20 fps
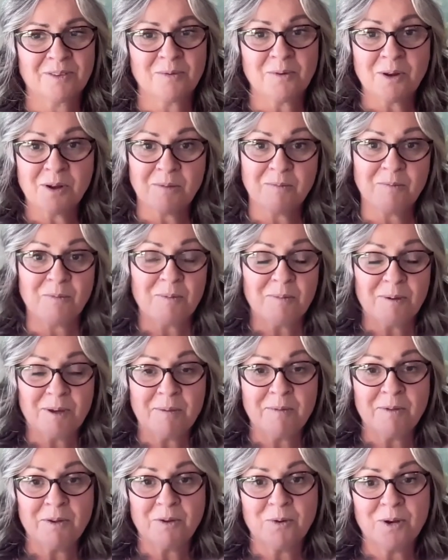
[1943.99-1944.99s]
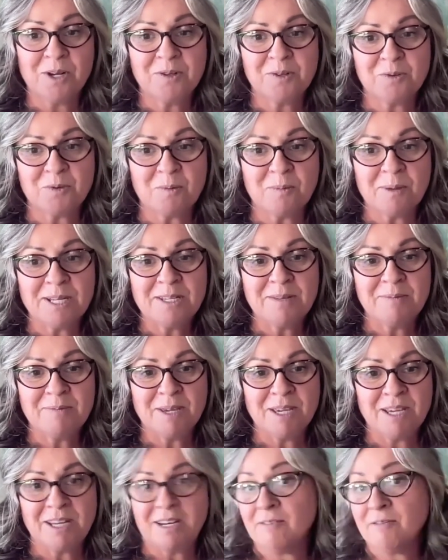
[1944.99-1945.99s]
We become the creators we're meant to
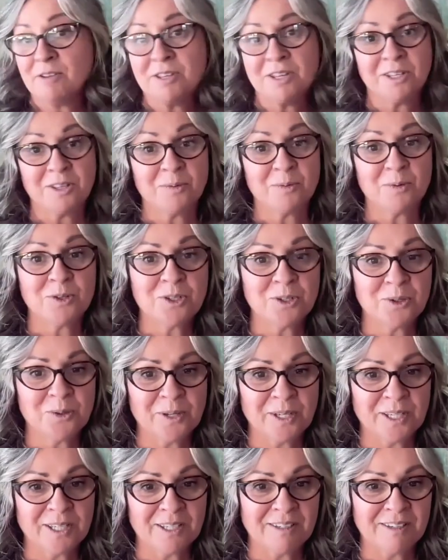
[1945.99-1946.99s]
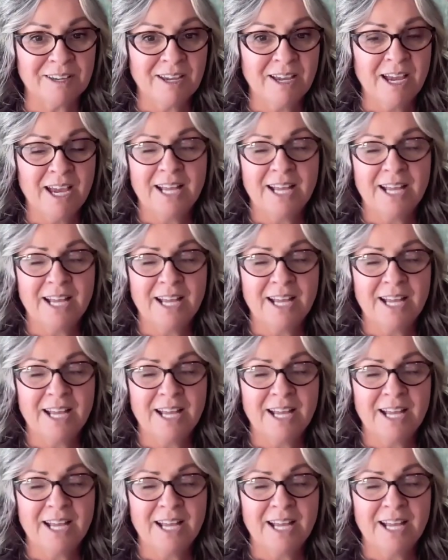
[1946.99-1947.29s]
be in everything that we're doing.